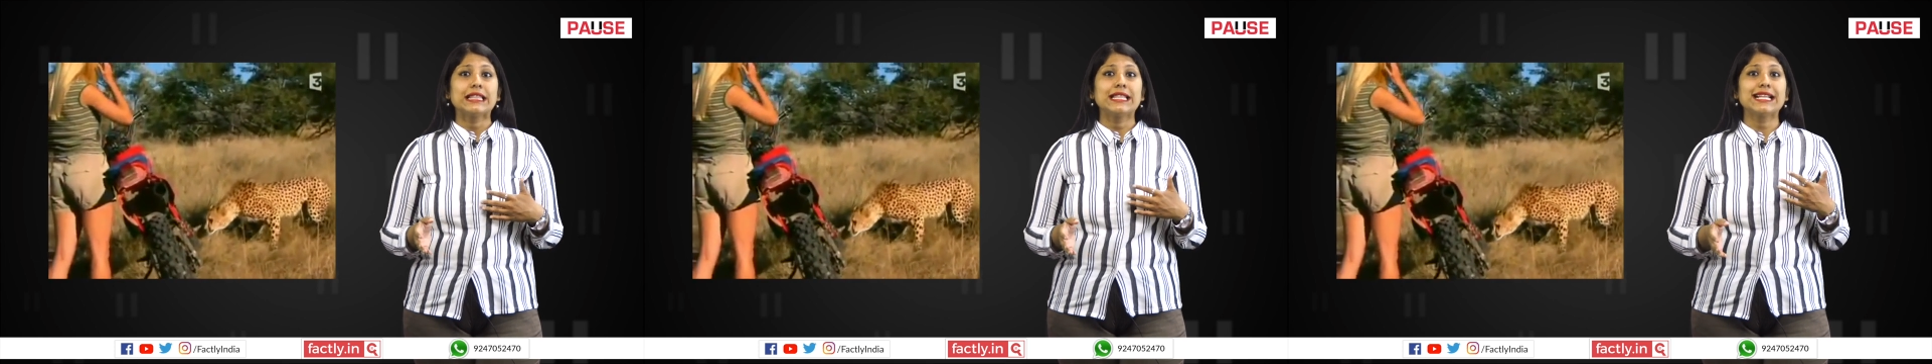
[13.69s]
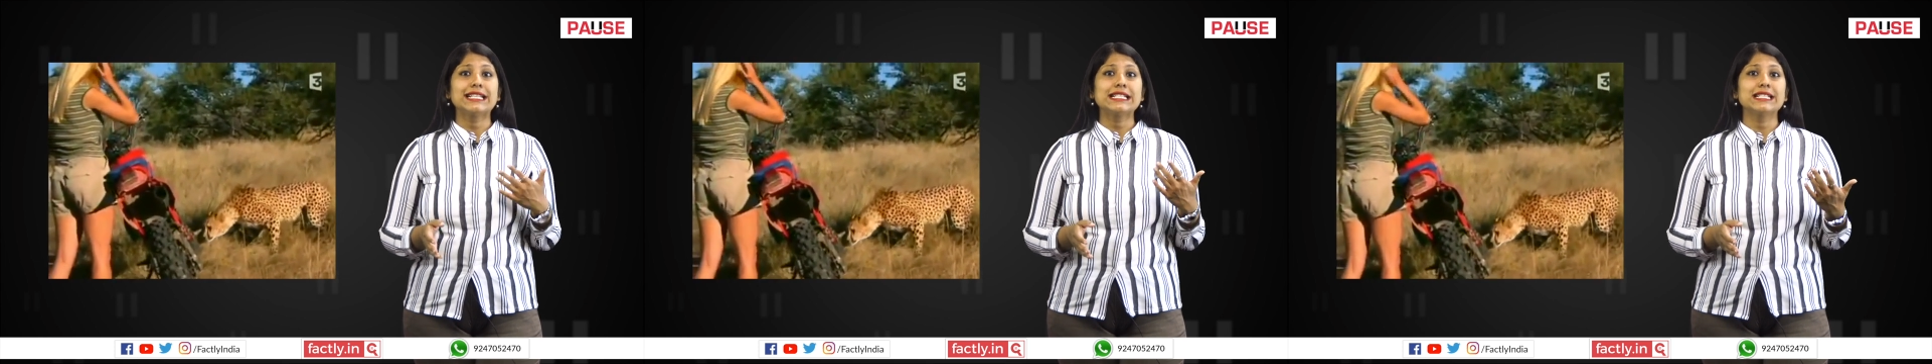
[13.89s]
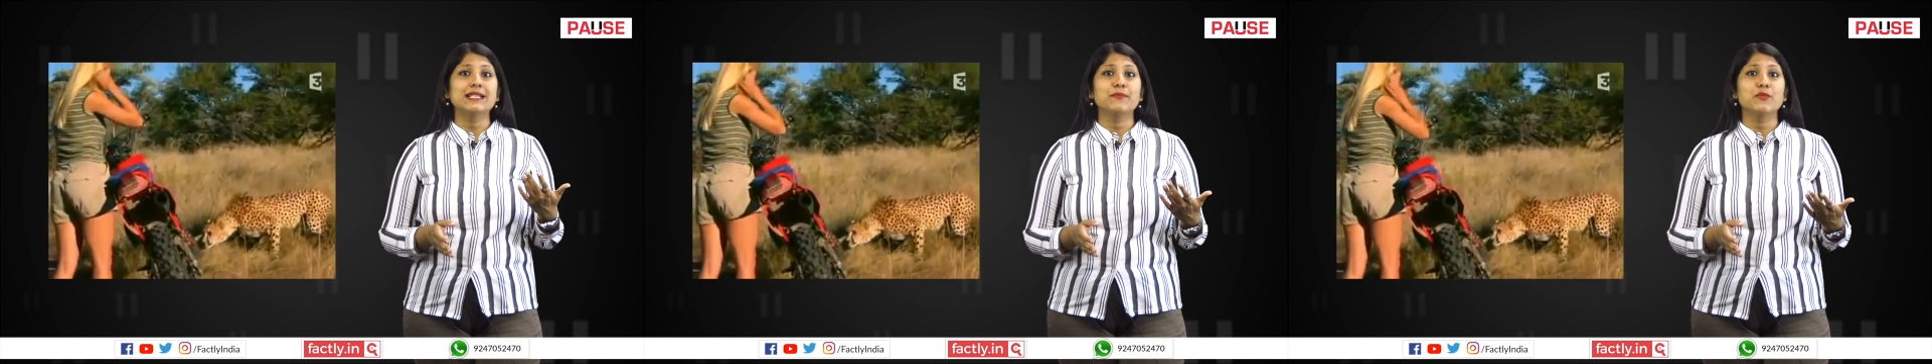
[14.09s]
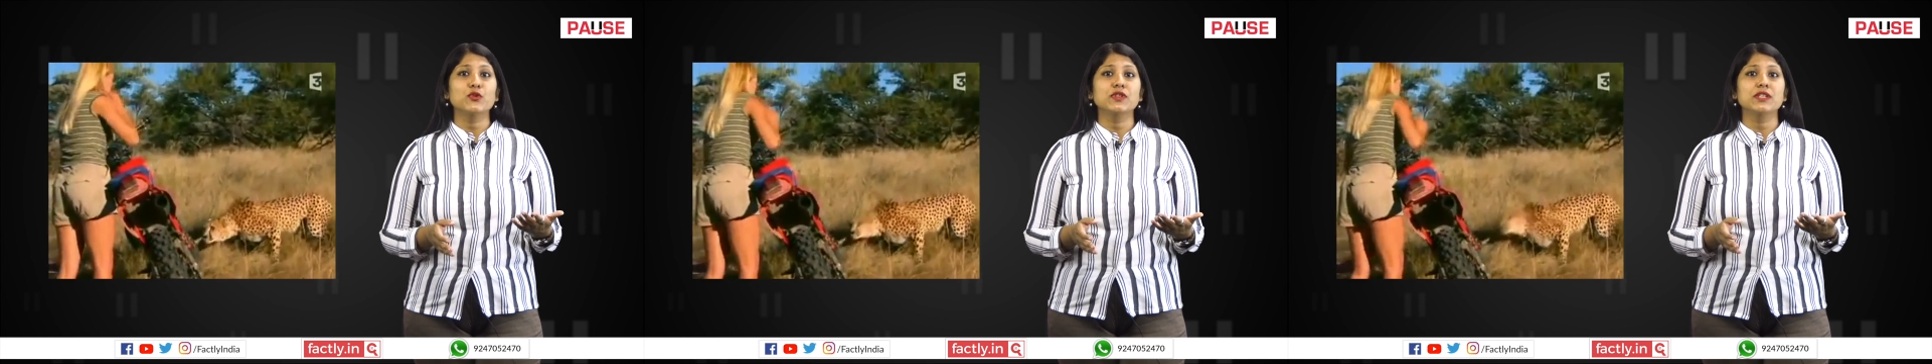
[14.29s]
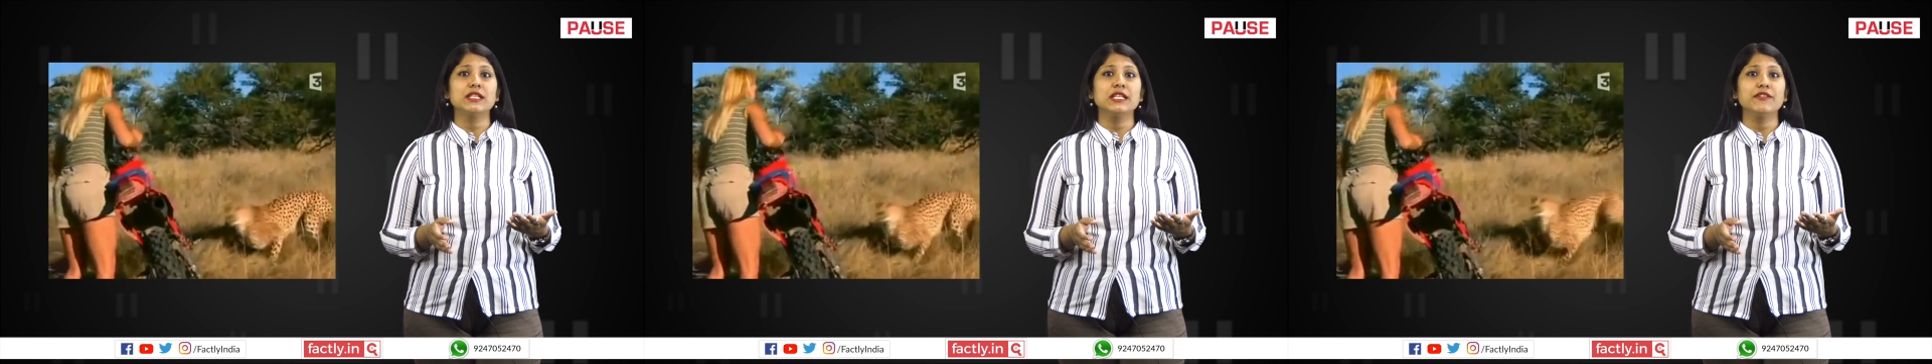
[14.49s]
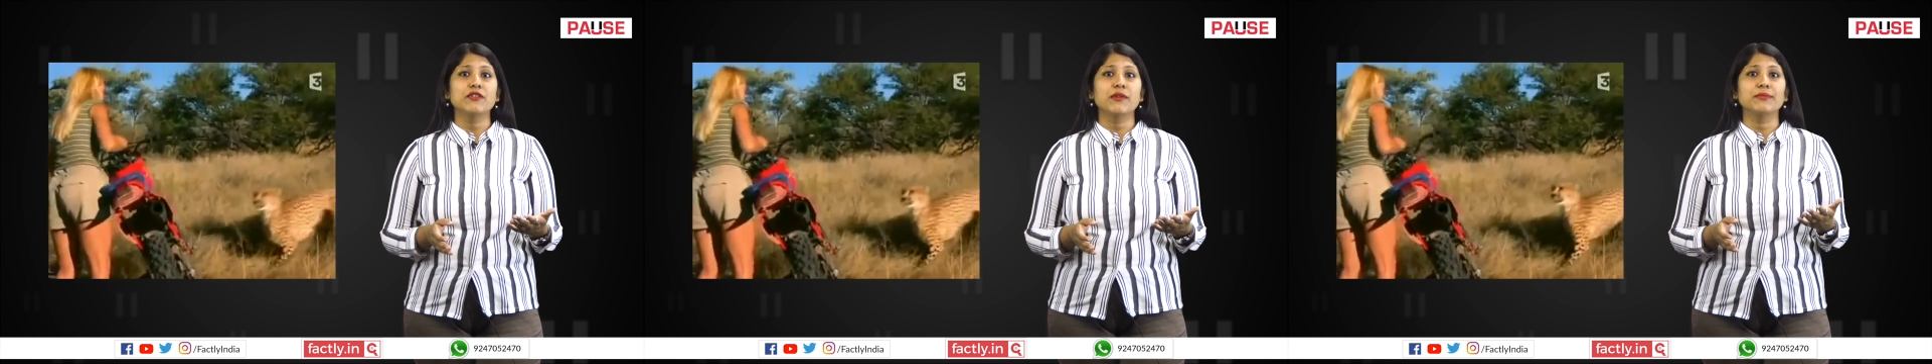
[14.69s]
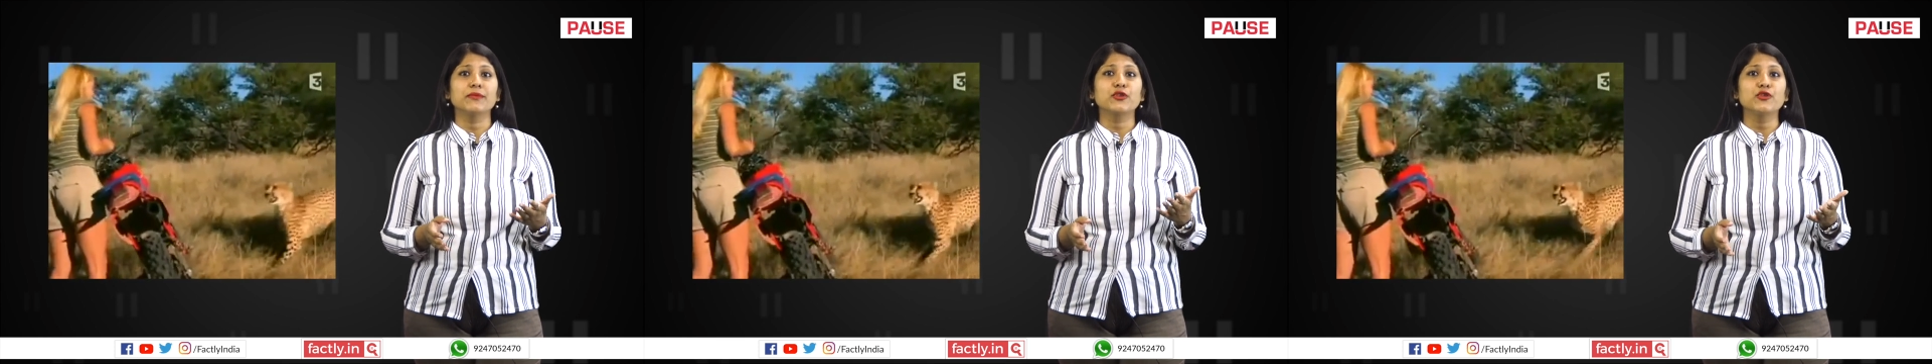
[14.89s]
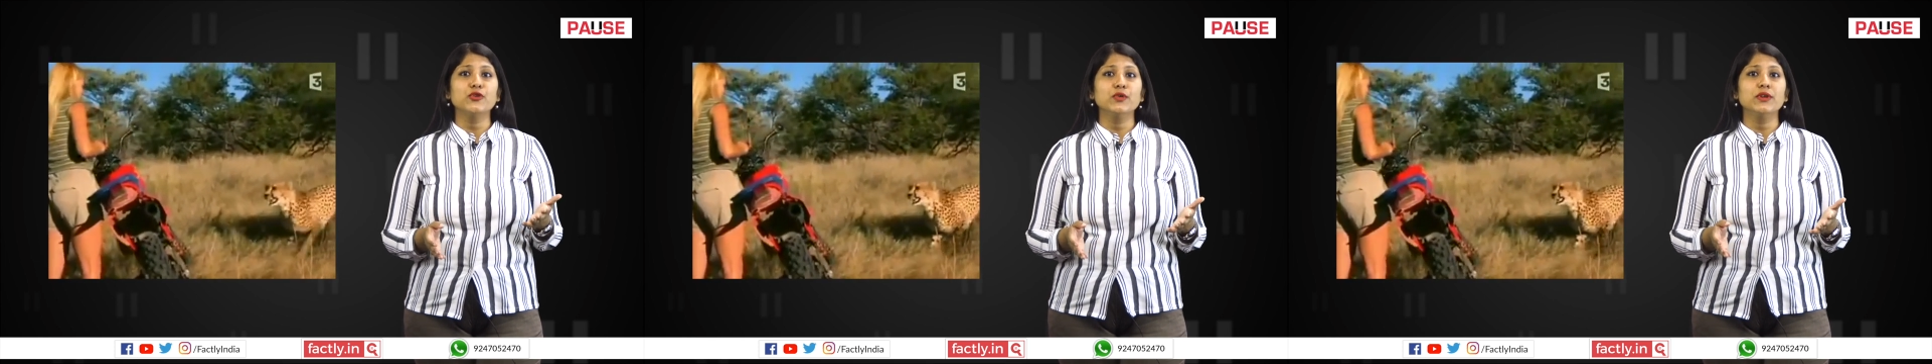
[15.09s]
that is supposedly from
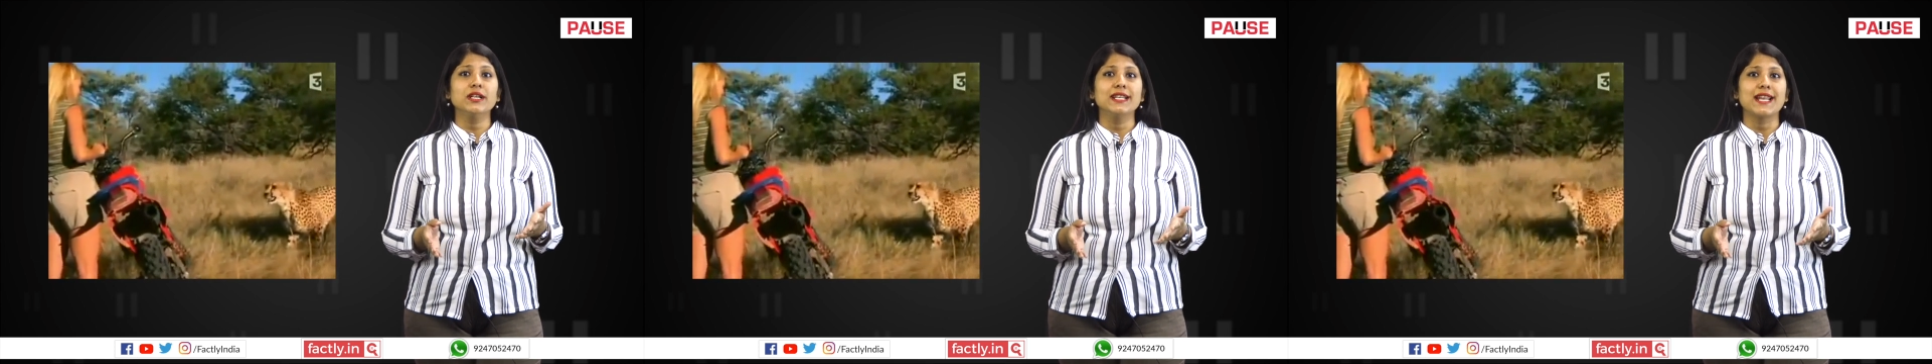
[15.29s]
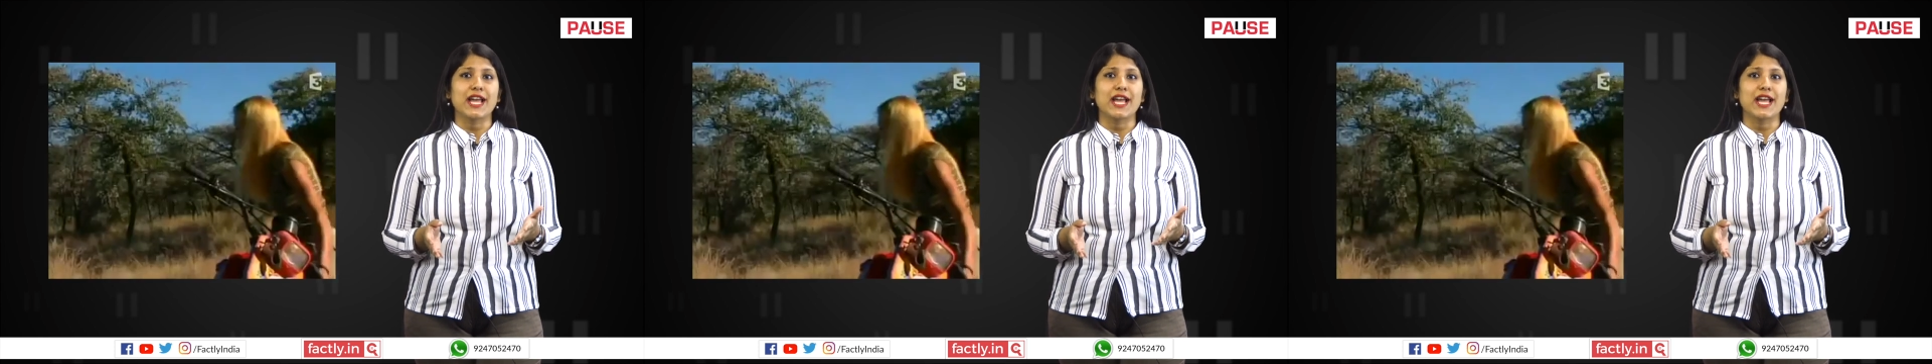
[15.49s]
the Kruger